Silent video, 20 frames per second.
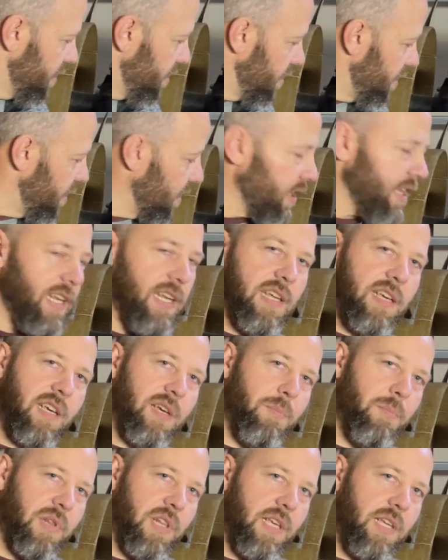delete it
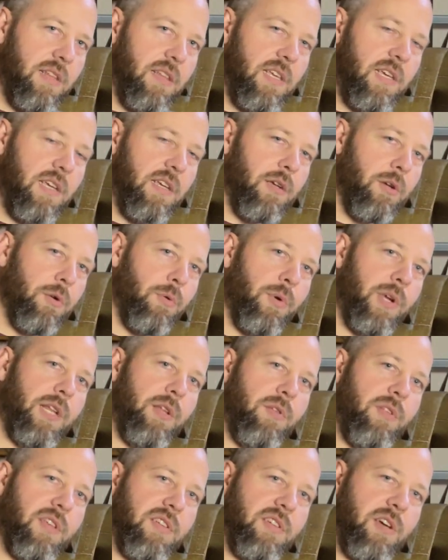completely,
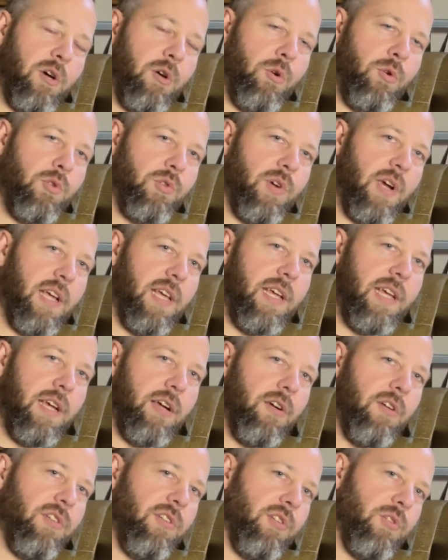redo this hose right here
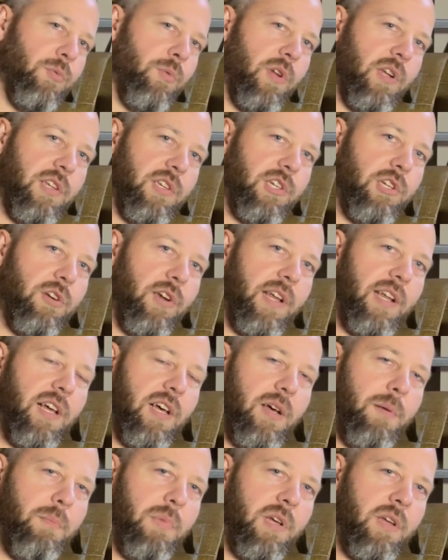and just run it straight
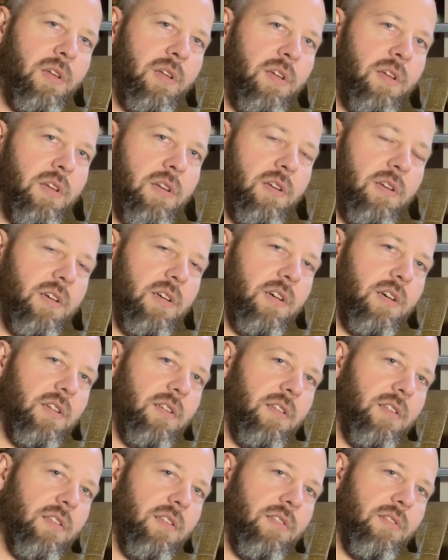up to
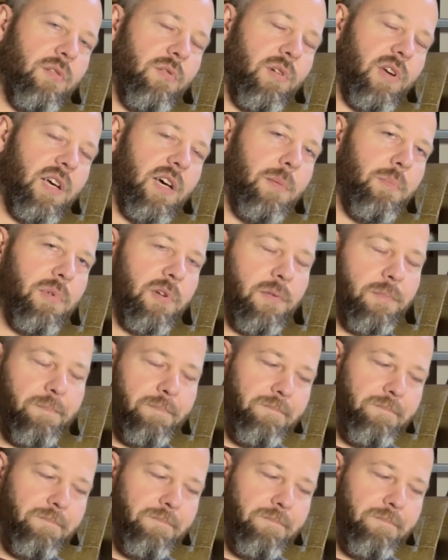this little coupler,